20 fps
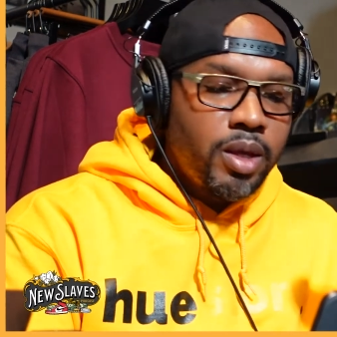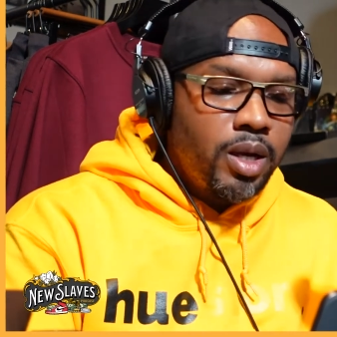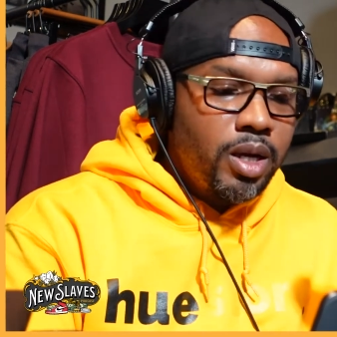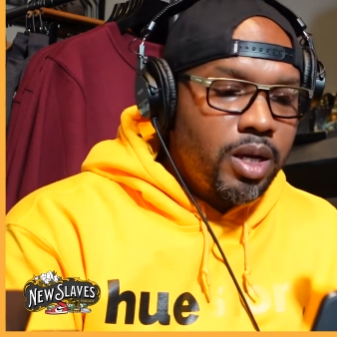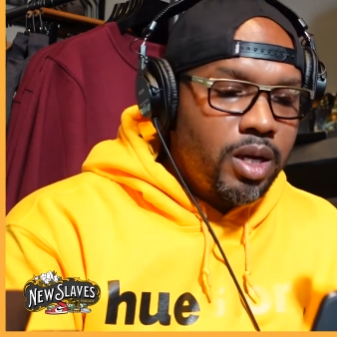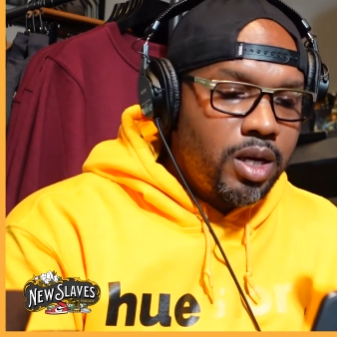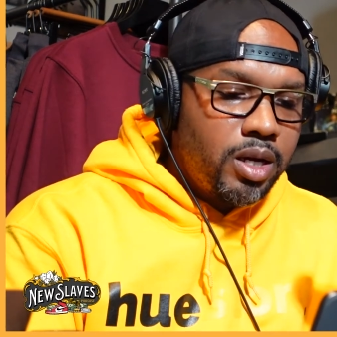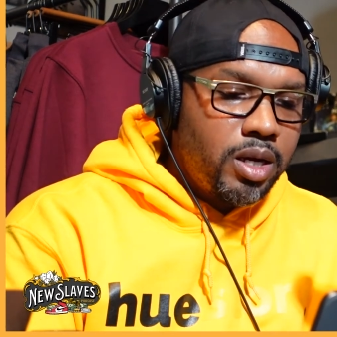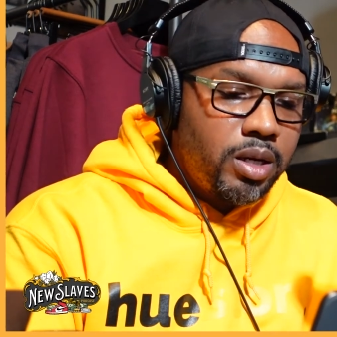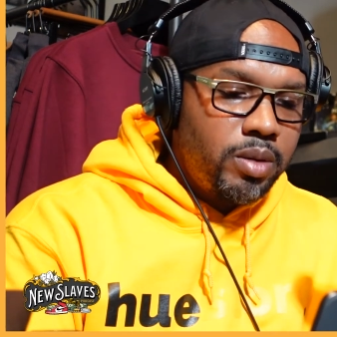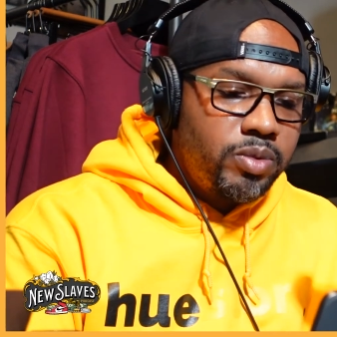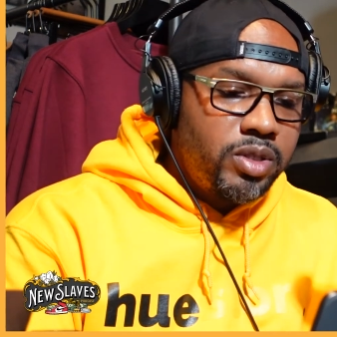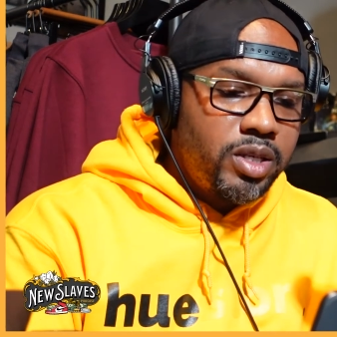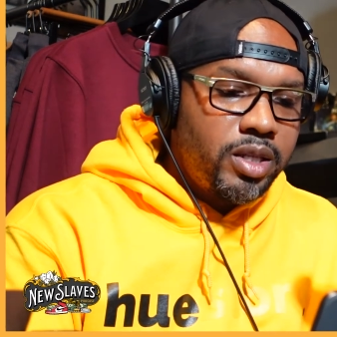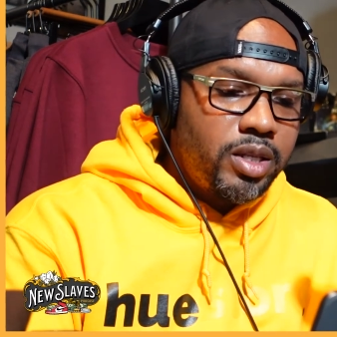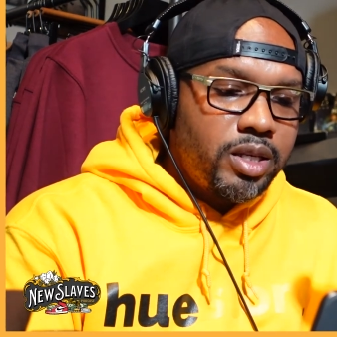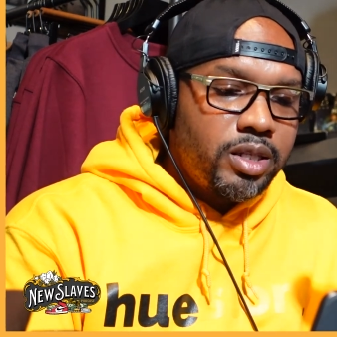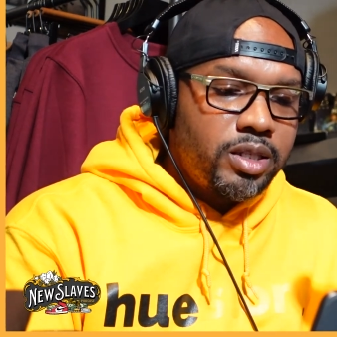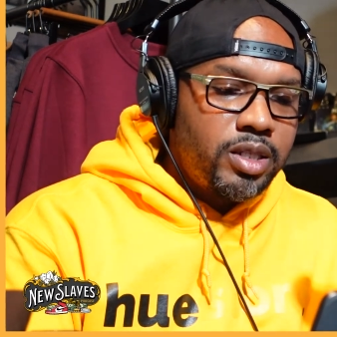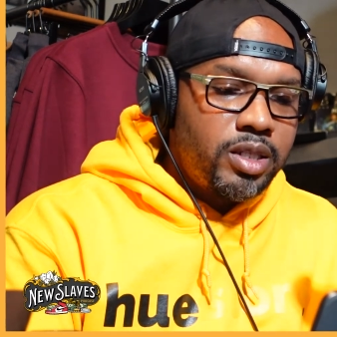um, to
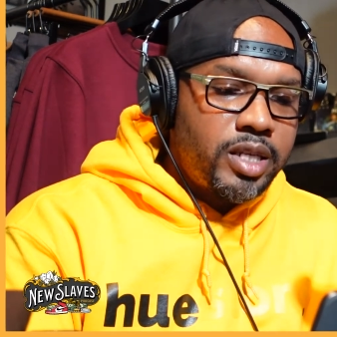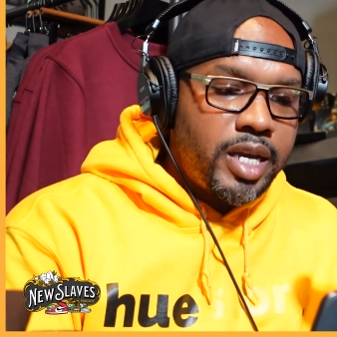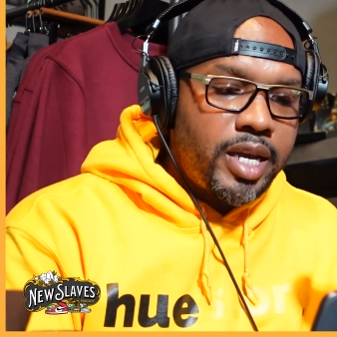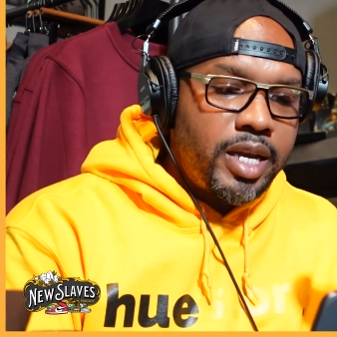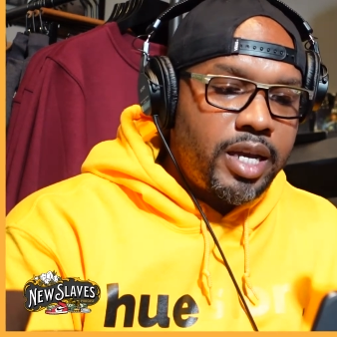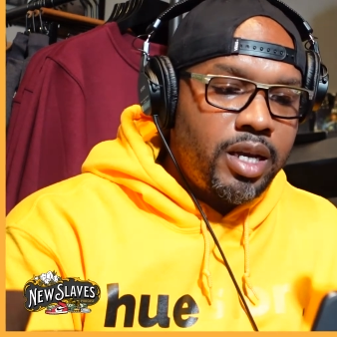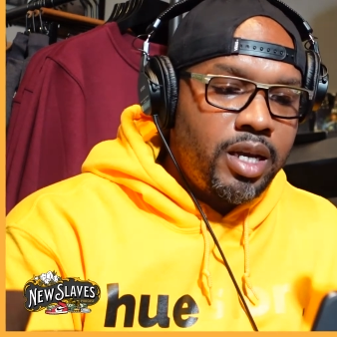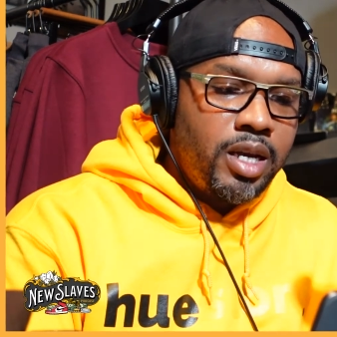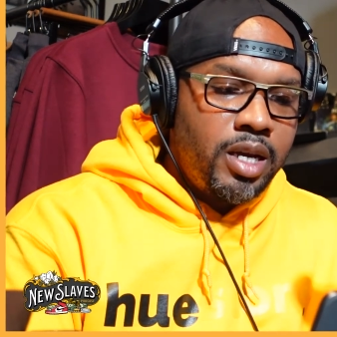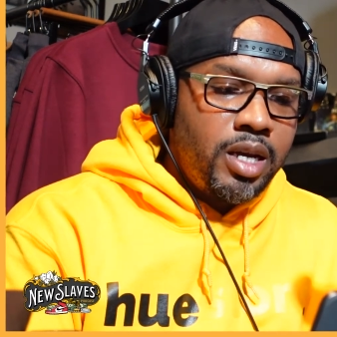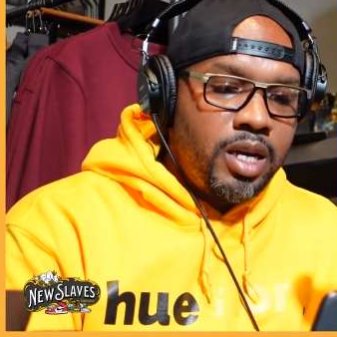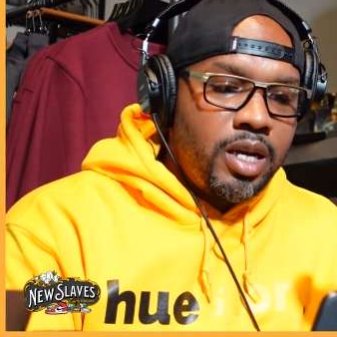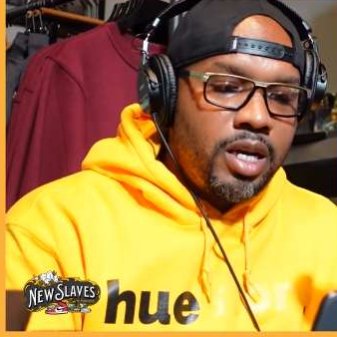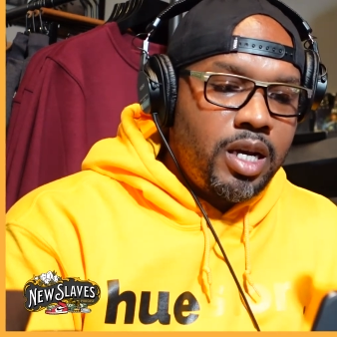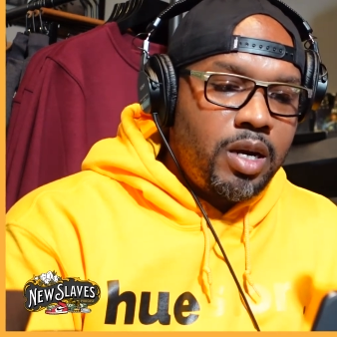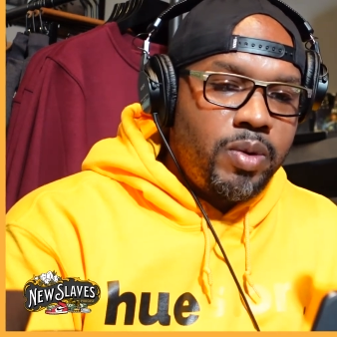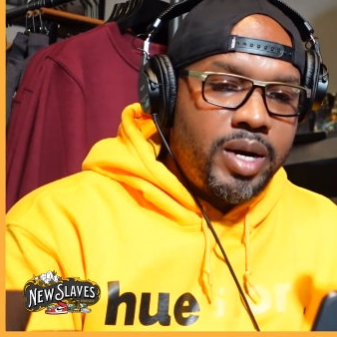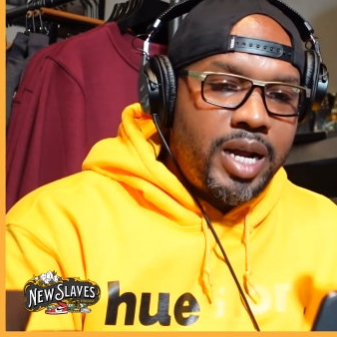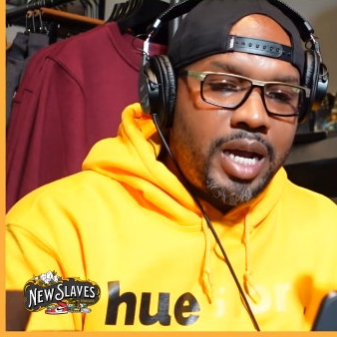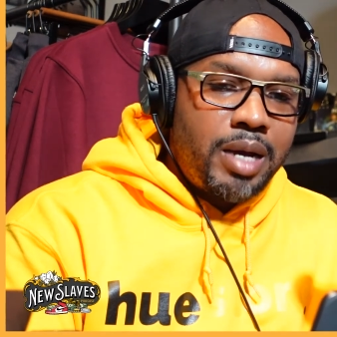this day
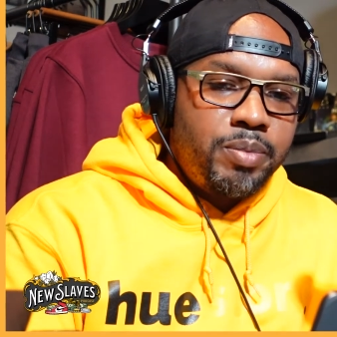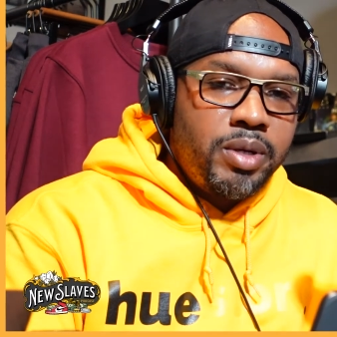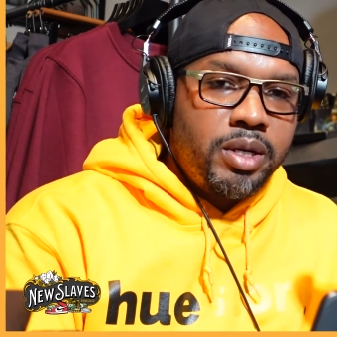or whatnot.